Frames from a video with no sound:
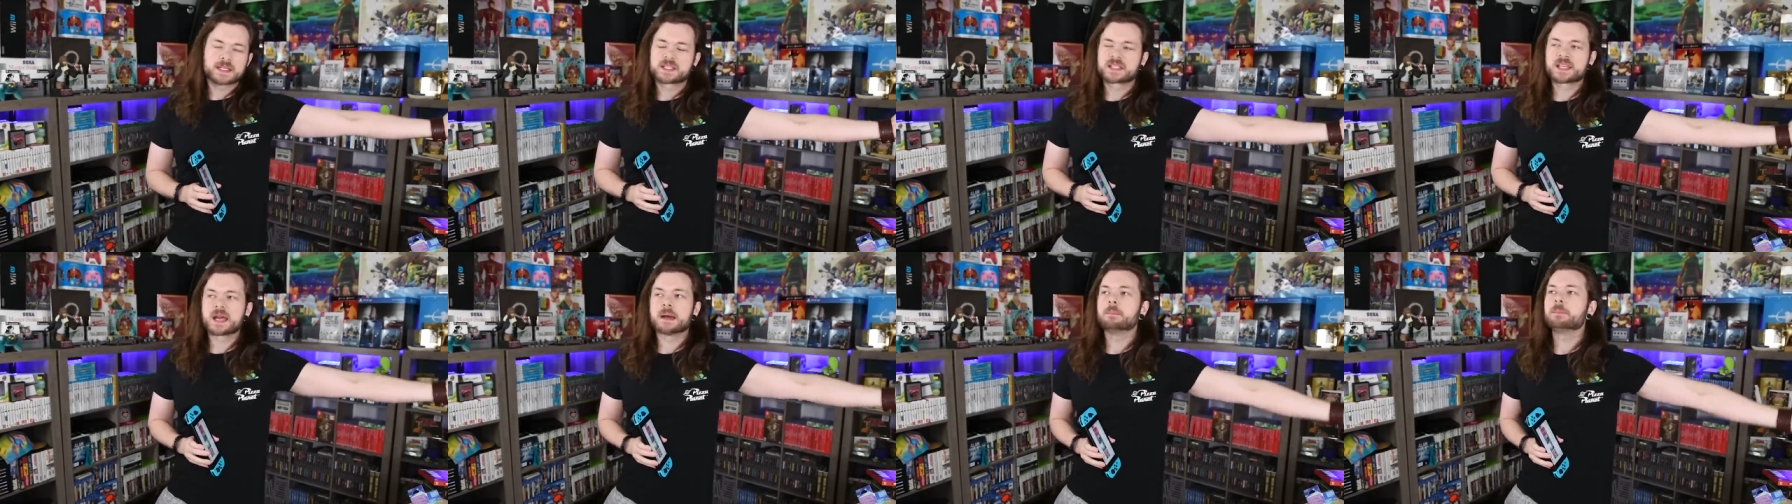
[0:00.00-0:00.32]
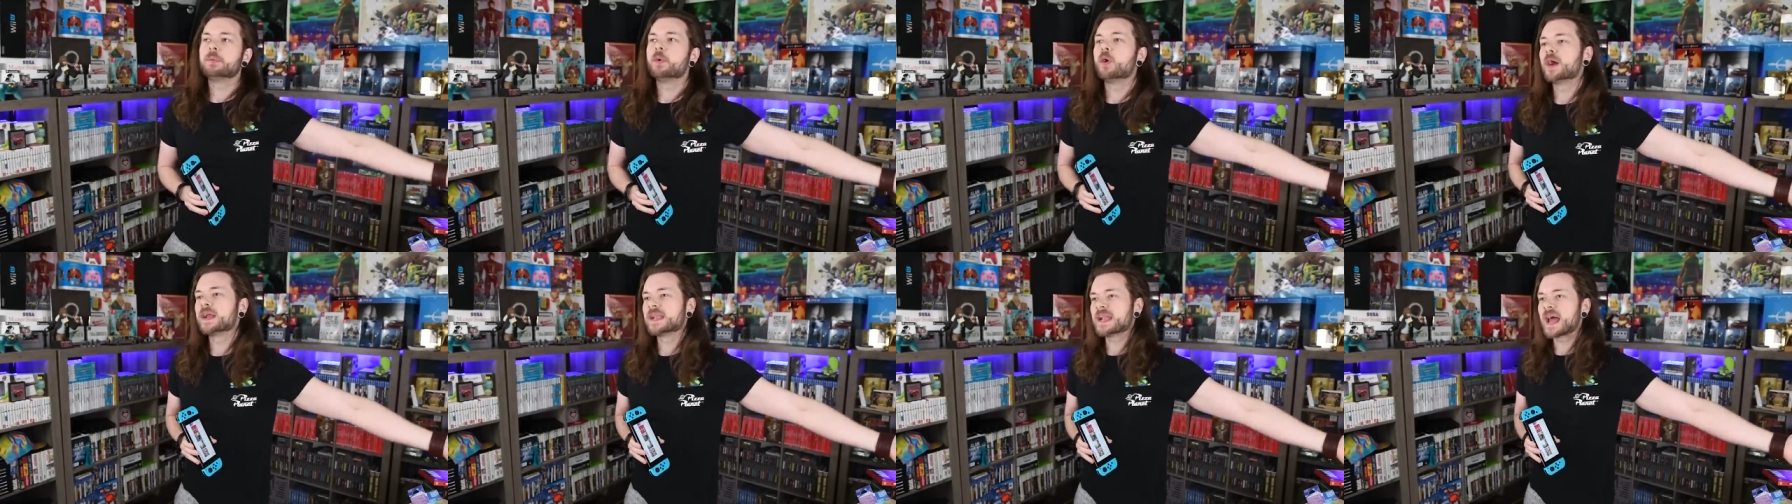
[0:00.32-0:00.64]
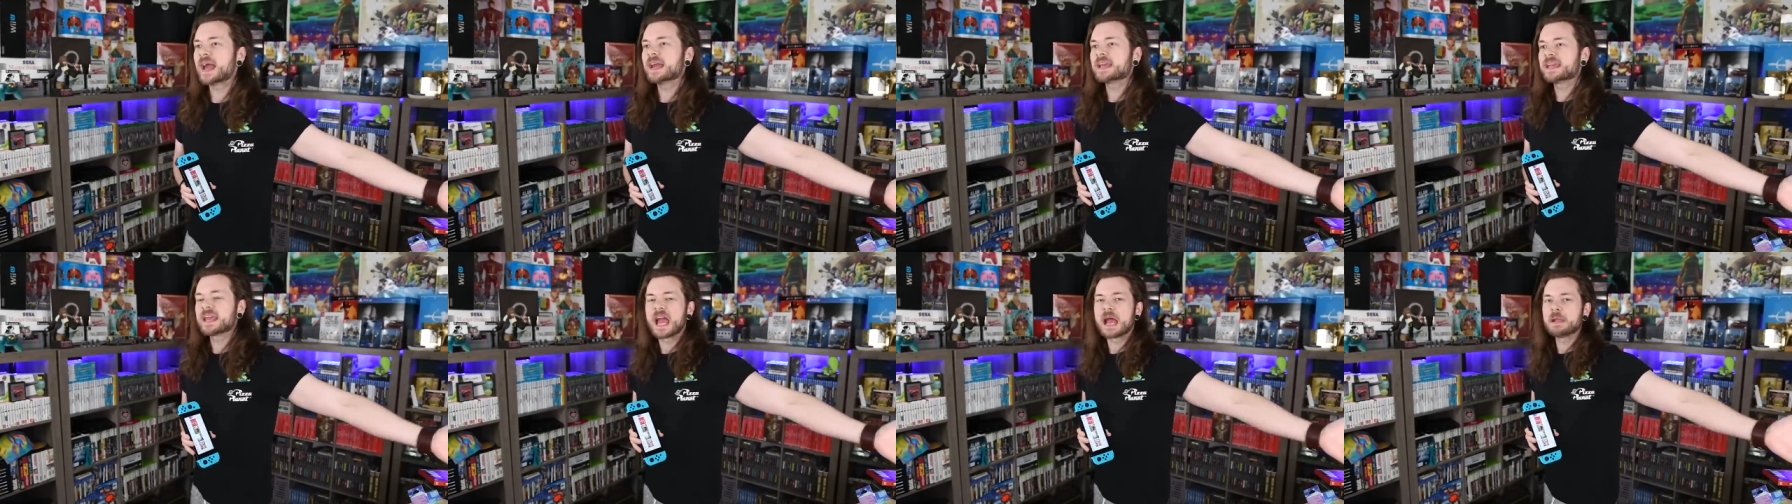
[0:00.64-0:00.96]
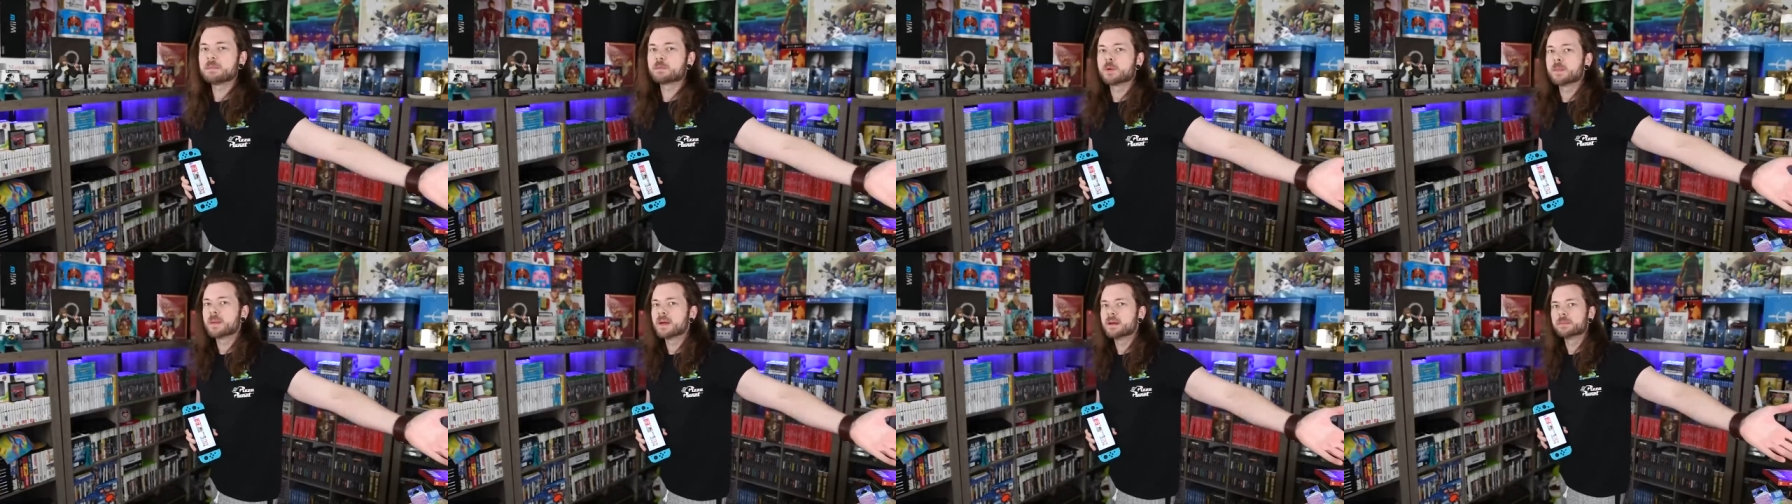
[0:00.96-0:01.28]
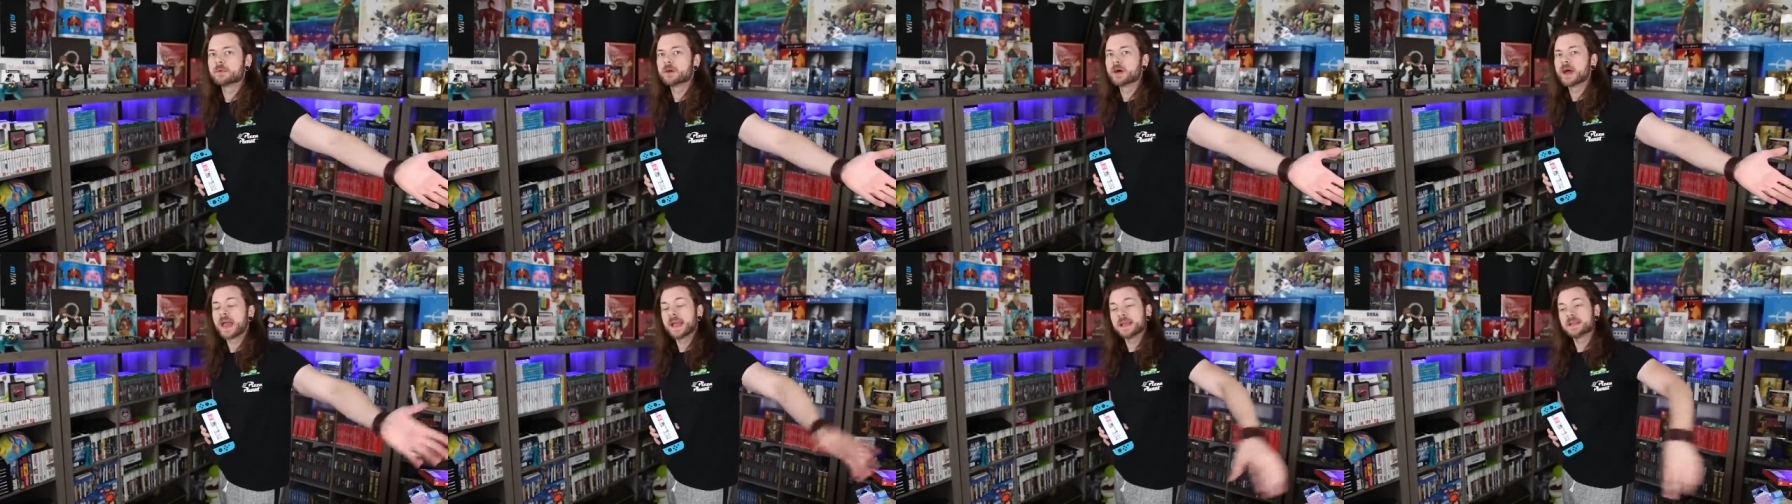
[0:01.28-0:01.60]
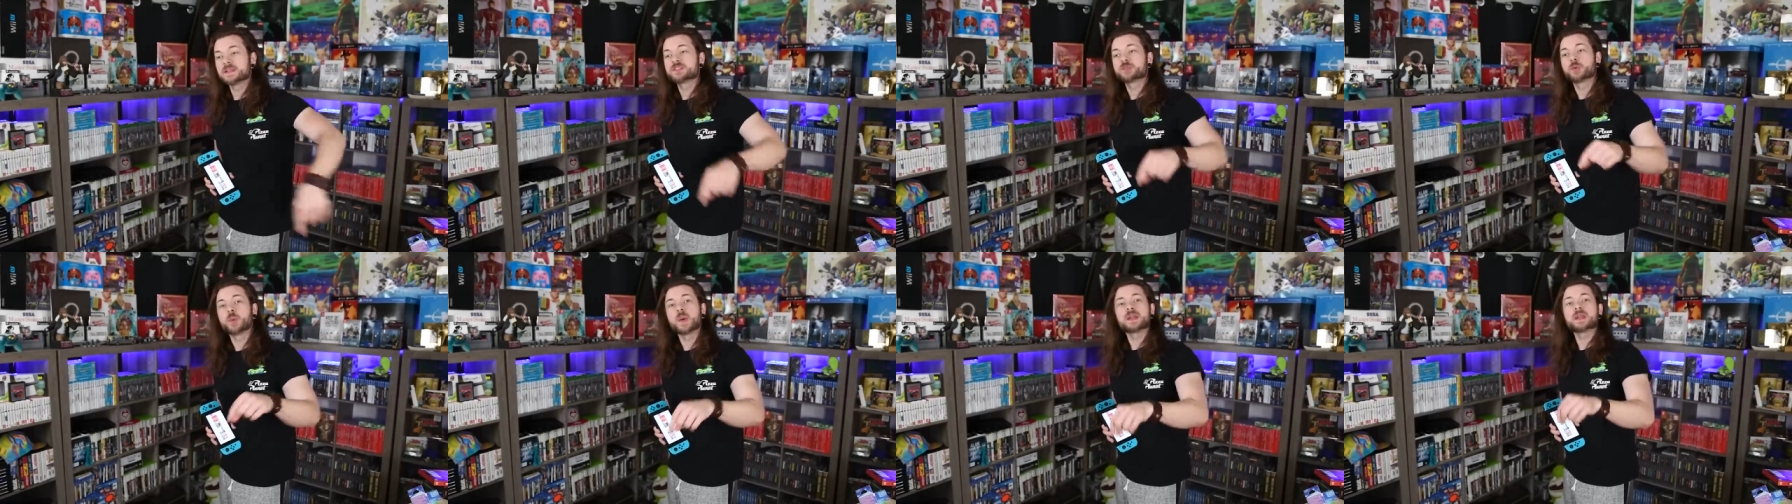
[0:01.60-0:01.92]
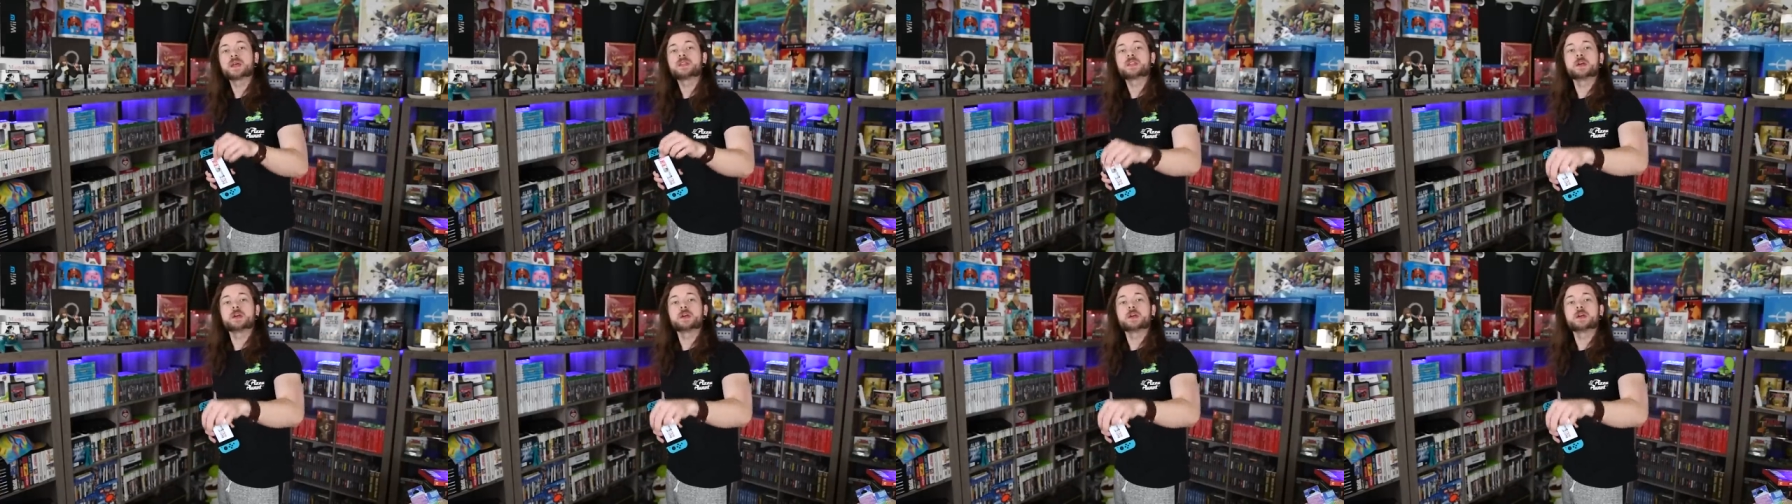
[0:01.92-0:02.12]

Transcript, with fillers: some point, I can't remember, and Twitter